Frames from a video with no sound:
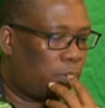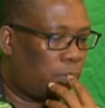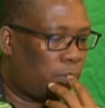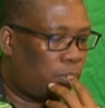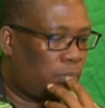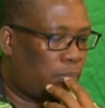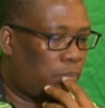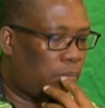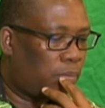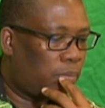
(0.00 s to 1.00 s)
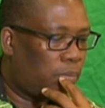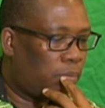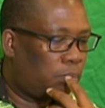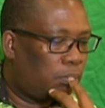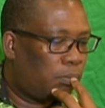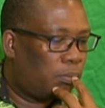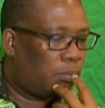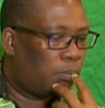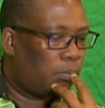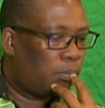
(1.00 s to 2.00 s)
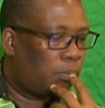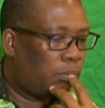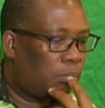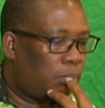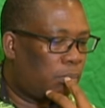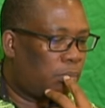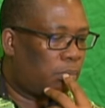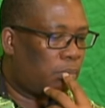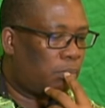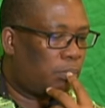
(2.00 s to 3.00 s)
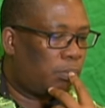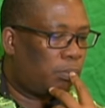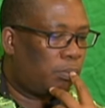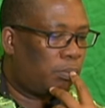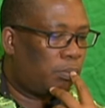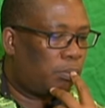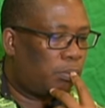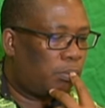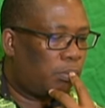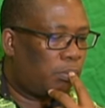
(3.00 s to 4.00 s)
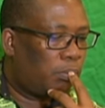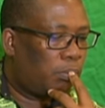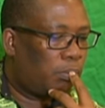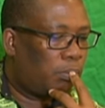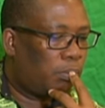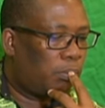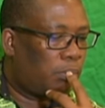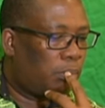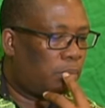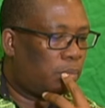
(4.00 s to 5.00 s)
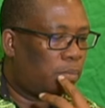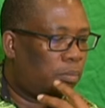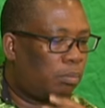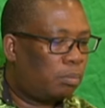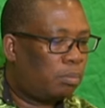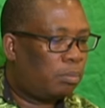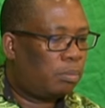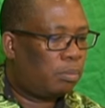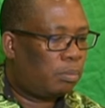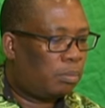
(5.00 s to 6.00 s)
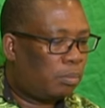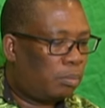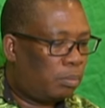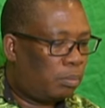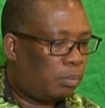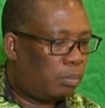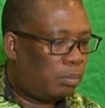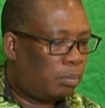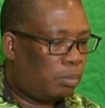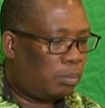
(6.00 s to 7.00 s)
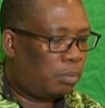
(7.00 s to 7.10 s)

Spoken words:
This person isn't speaking.